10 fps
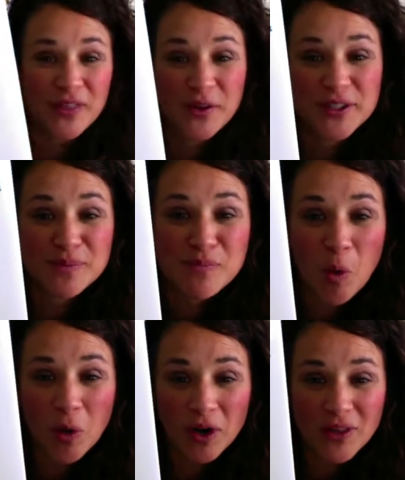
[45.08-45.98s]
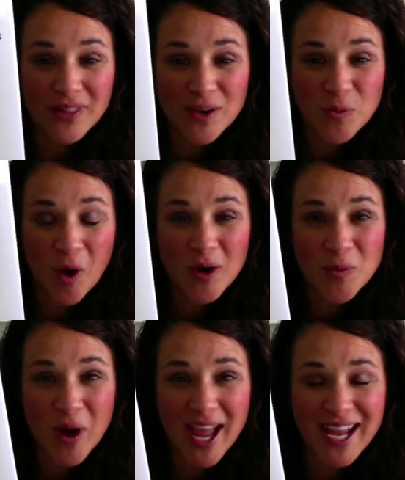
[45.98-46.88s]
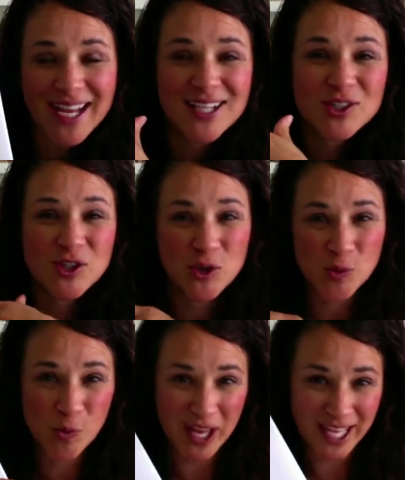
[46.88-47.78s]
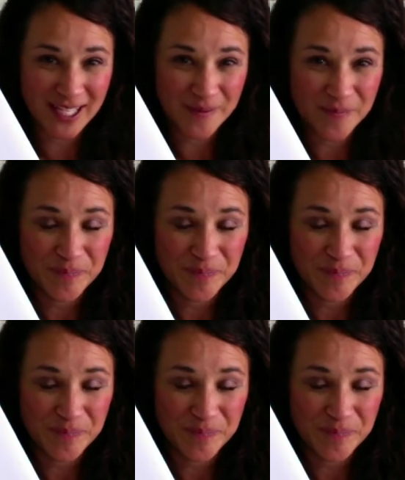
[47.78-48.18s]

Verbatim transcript: there is more than one way to win.